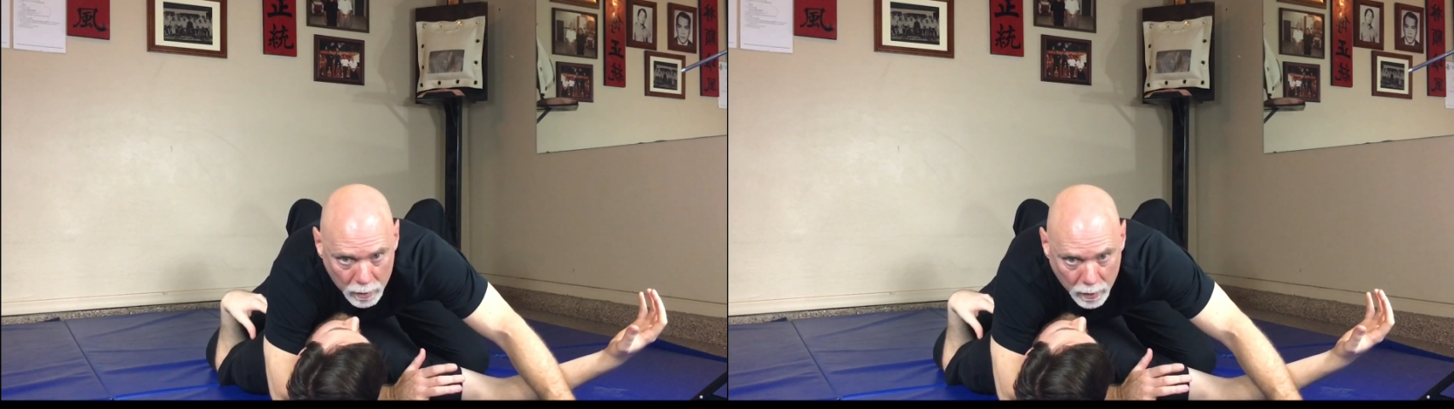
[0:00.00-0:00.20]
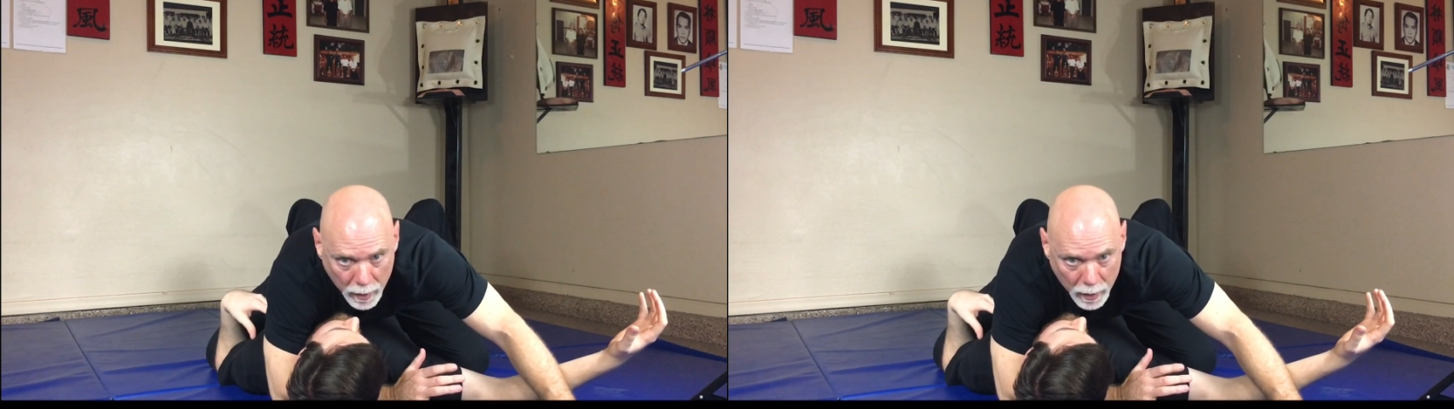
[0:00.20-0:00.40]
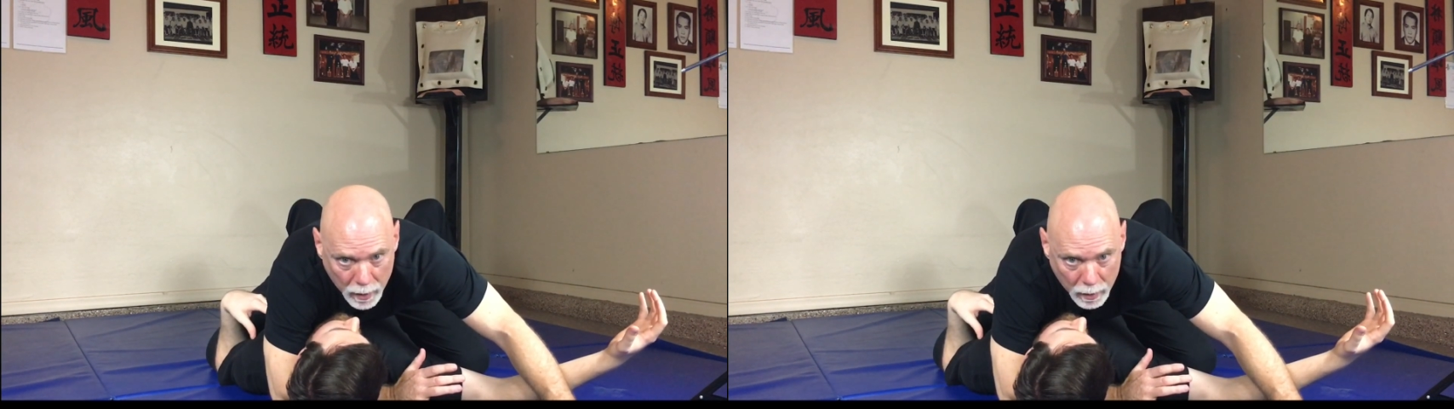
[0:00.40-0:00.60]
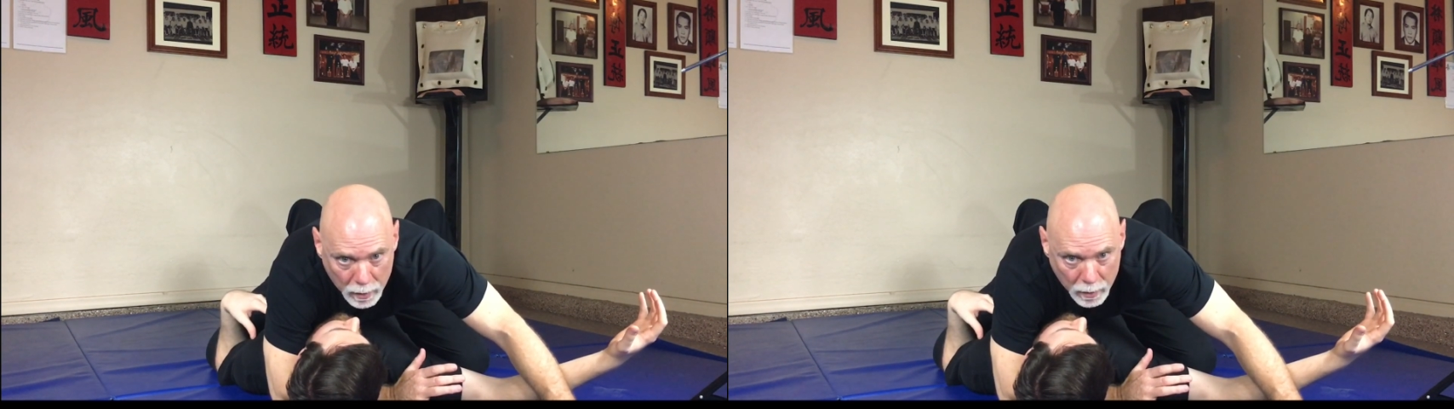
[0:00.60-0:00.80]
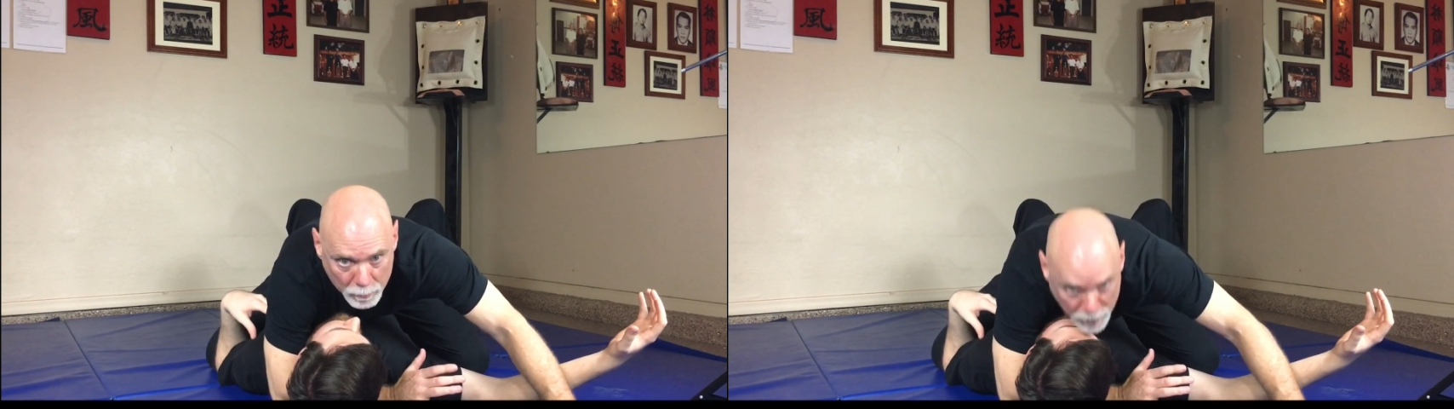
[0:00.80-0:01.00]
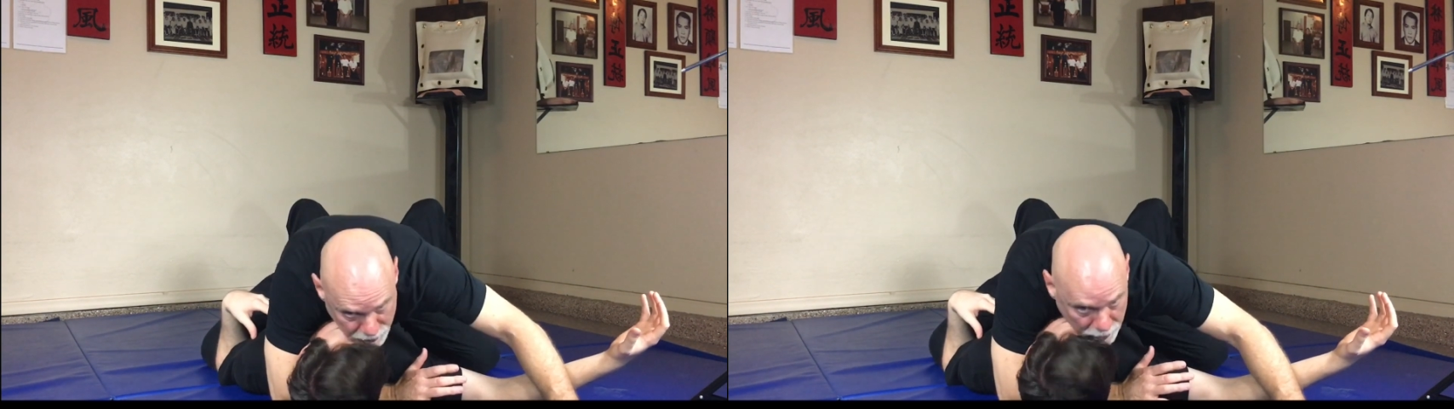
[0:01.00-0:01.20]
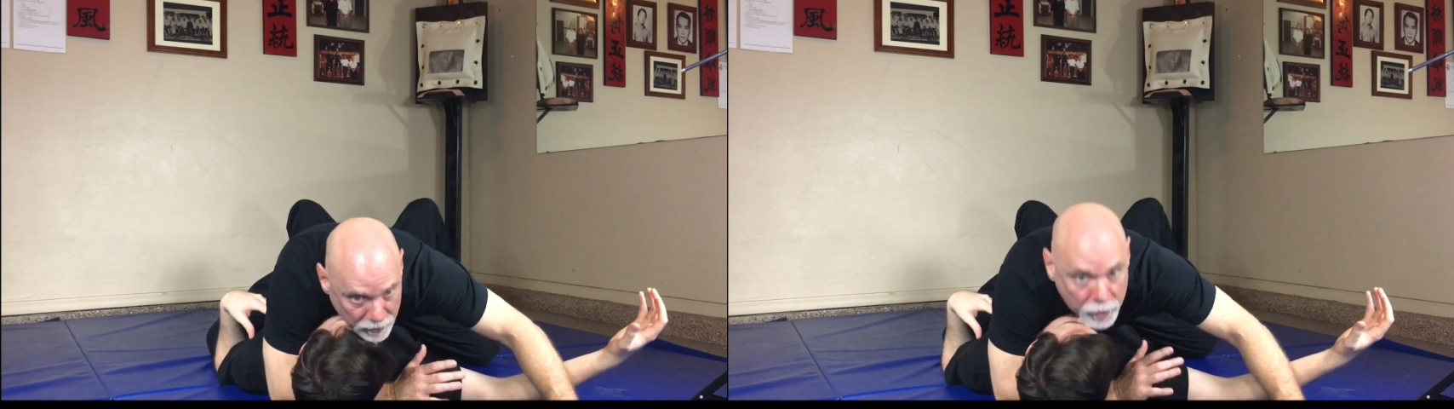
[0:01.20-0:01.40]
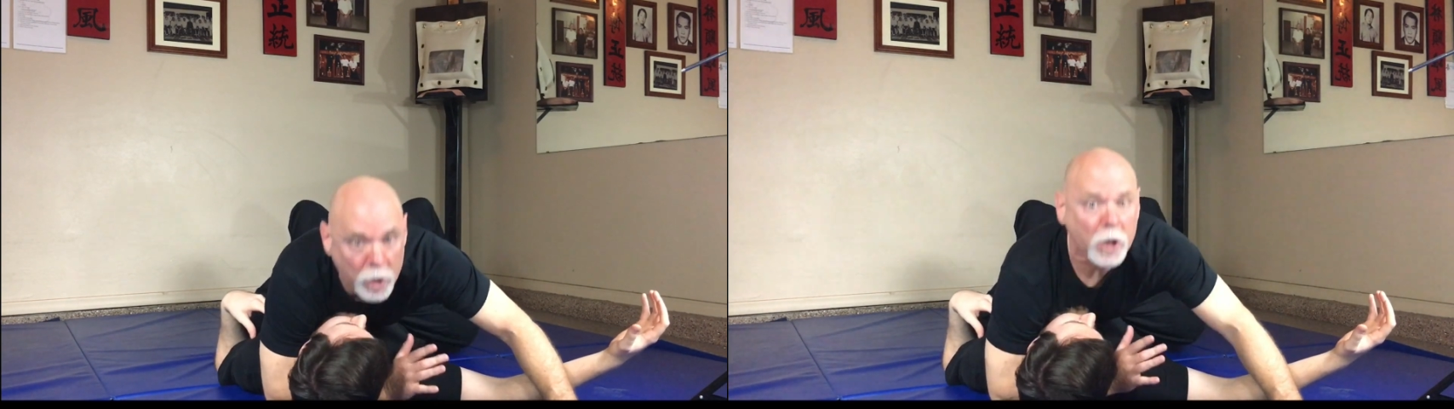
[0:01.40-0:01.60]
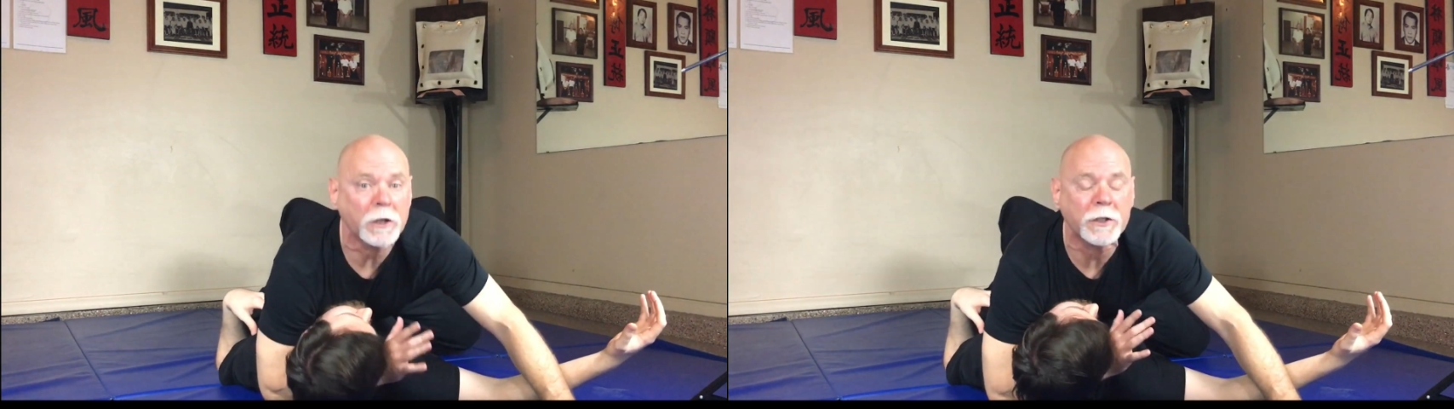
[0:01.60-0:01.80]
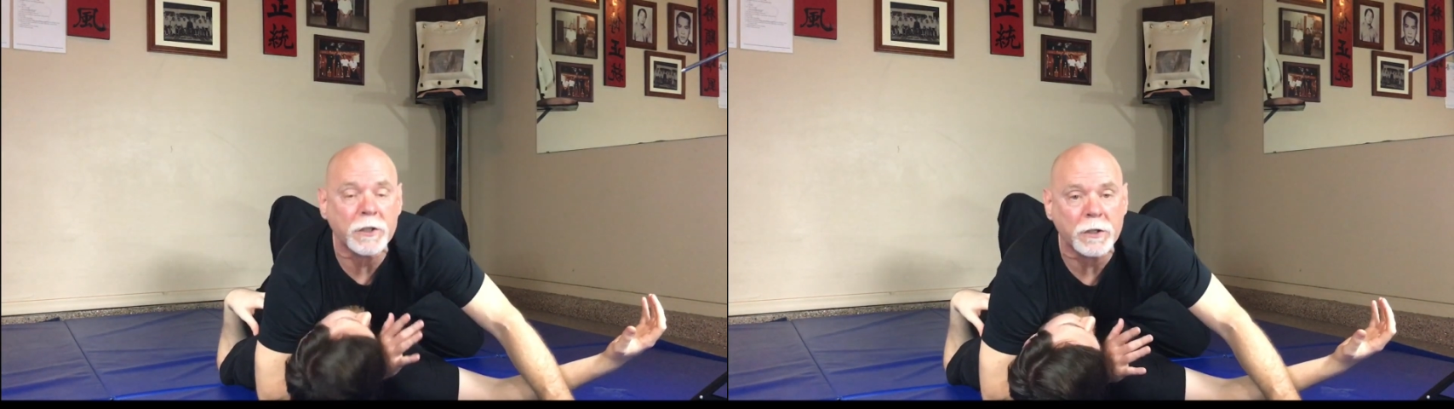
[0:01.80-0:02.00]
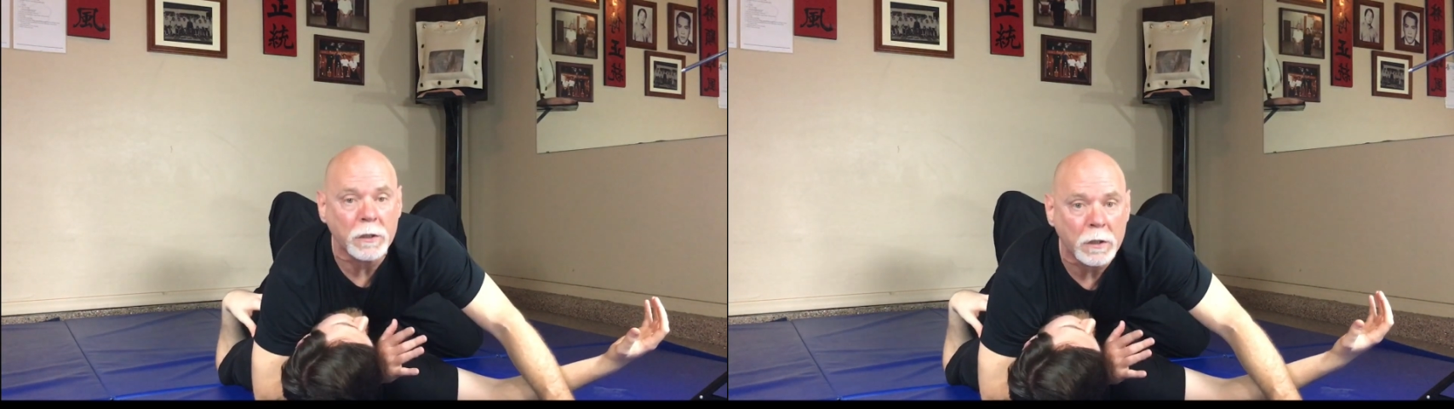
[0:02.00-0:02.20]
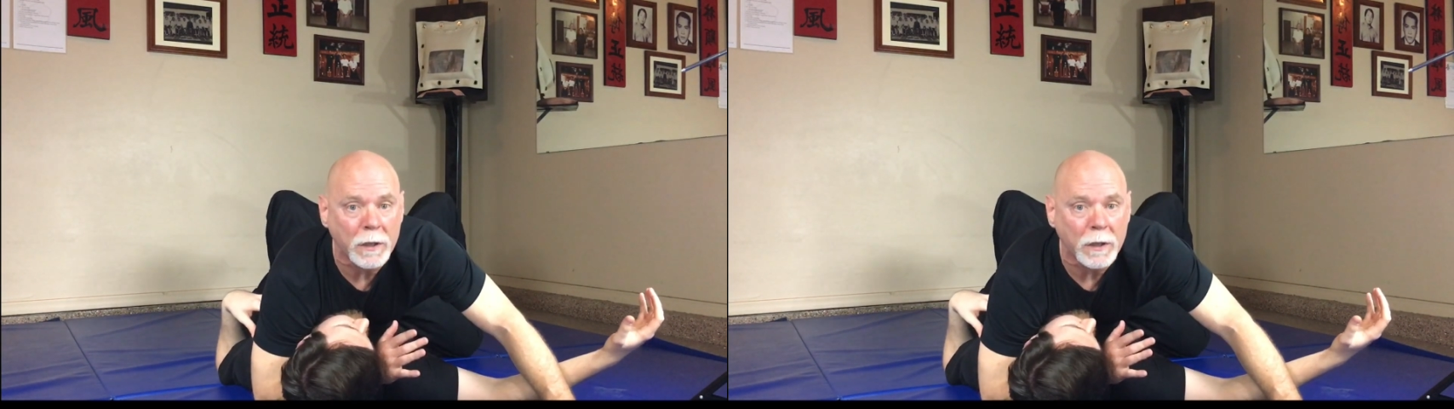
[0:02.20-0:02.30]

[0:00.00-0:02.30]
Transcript: Okay? Puts in his hooks.